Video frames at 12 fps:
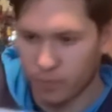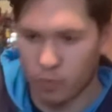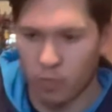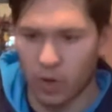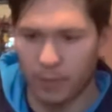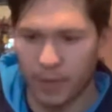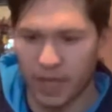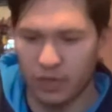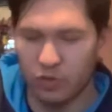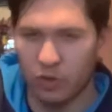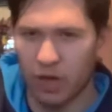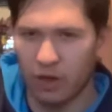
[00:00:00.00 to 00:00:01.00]
one by
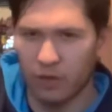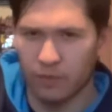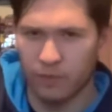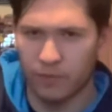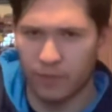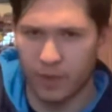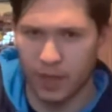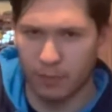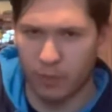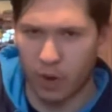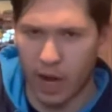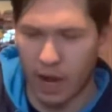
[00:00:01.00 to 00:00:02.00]
twelve in
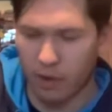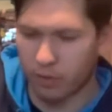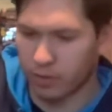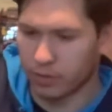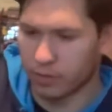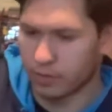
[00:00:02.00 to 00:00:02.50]
brown.